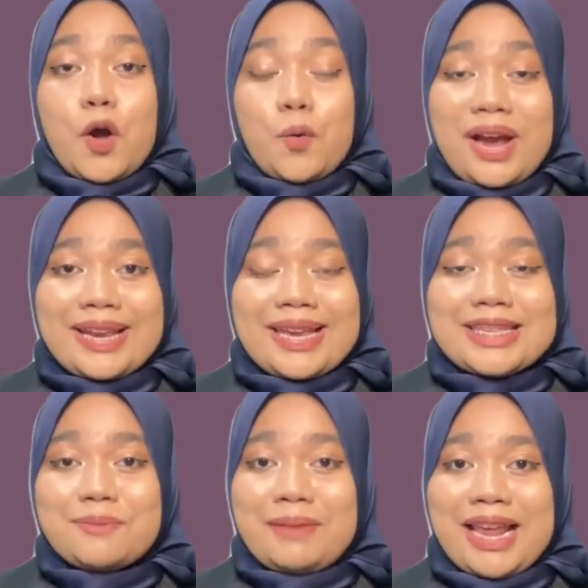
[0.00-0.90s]
What
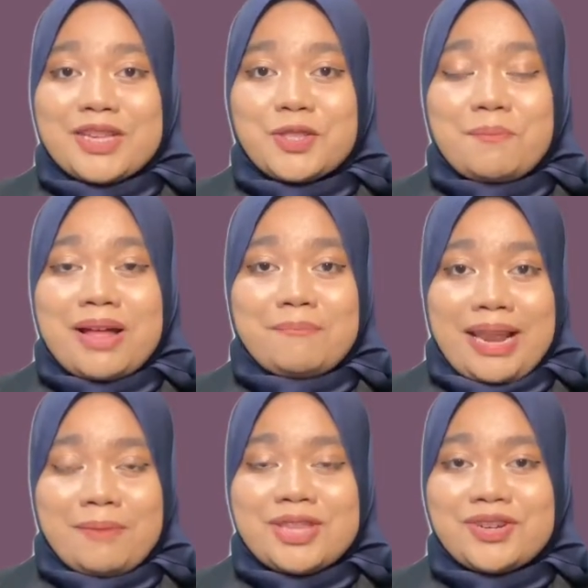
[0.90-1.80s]
is Melastoma
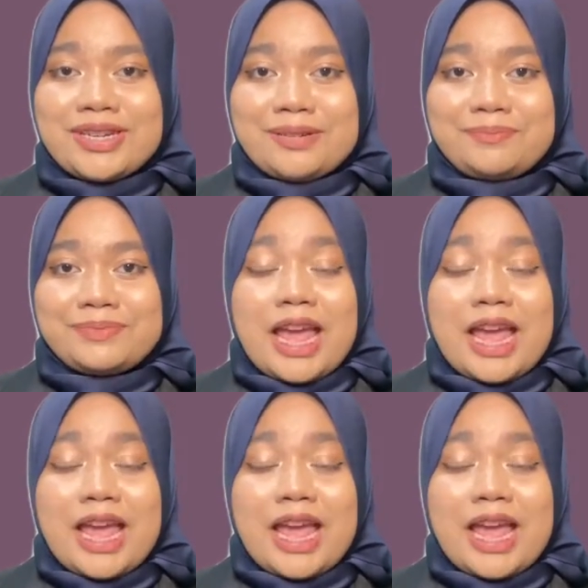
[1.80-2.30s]
malabatricum?